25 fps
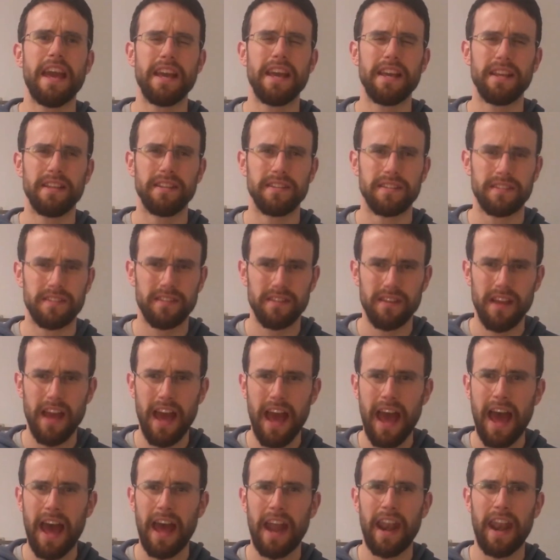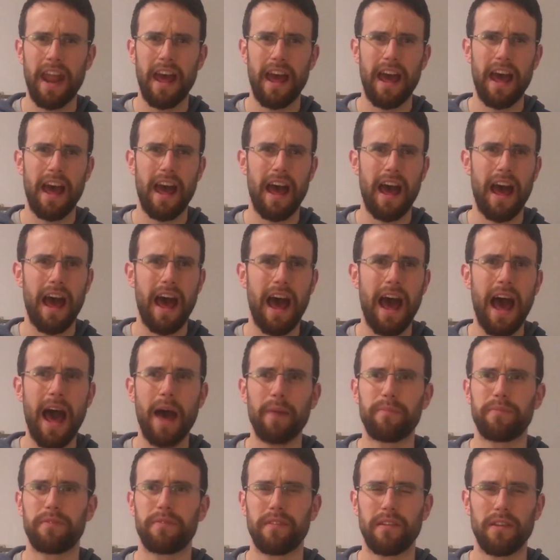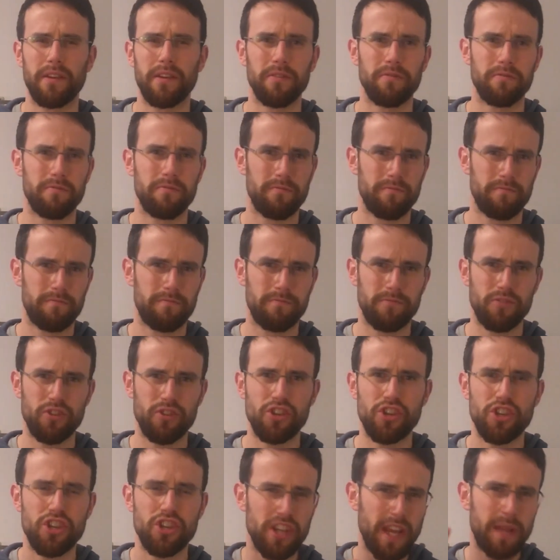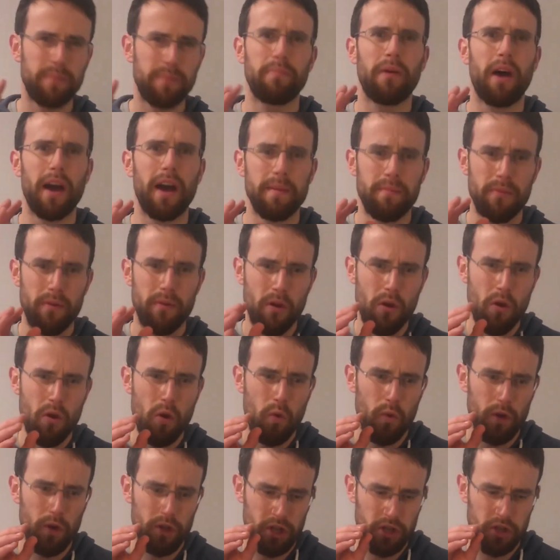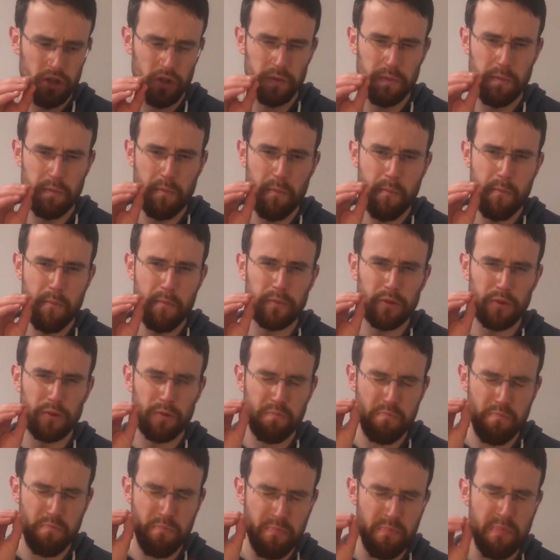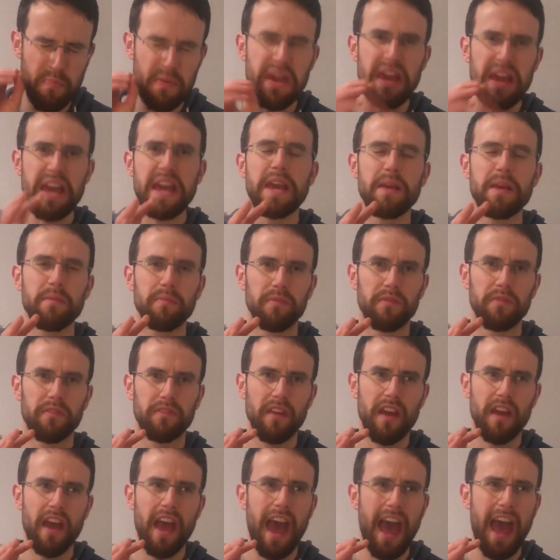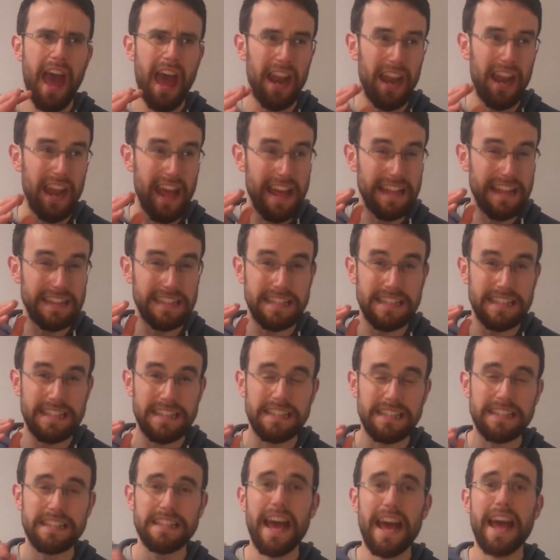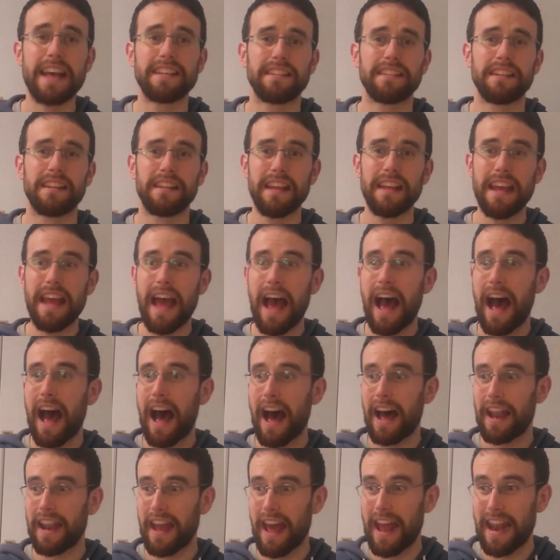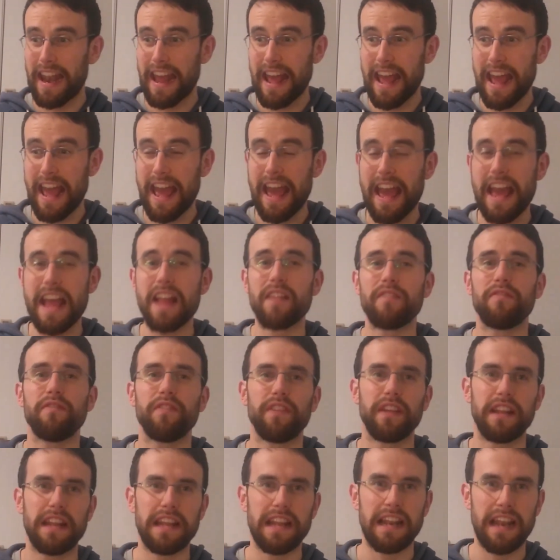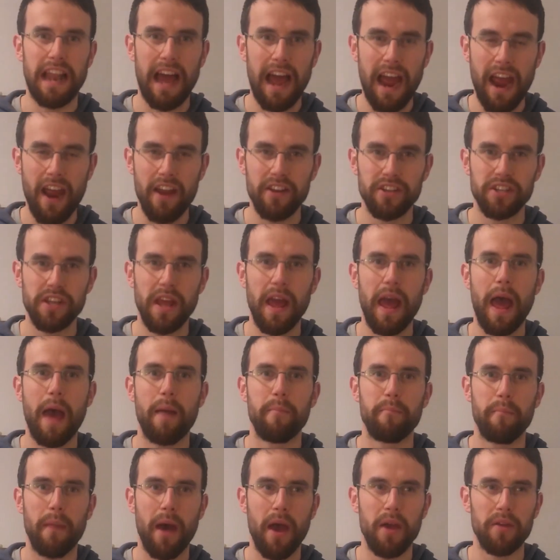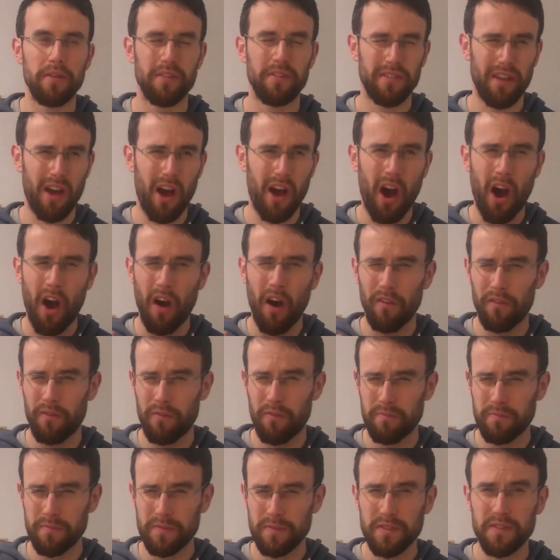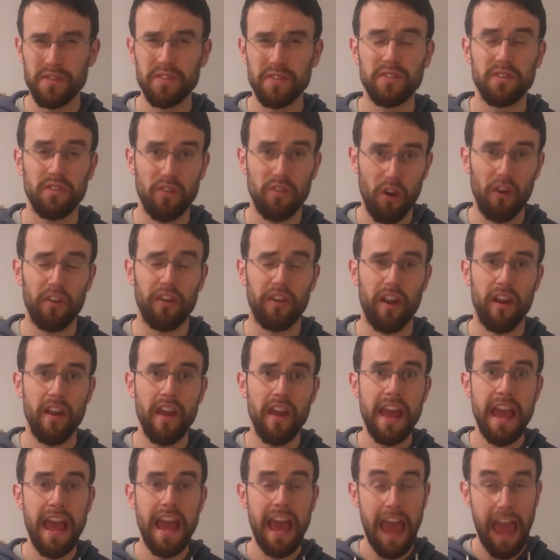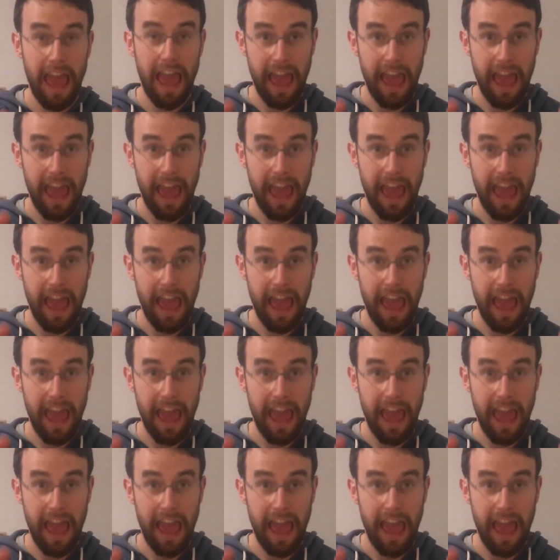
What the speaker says: is an absolute shit pipe which just beams an incessant and an infinitely large amount of scutter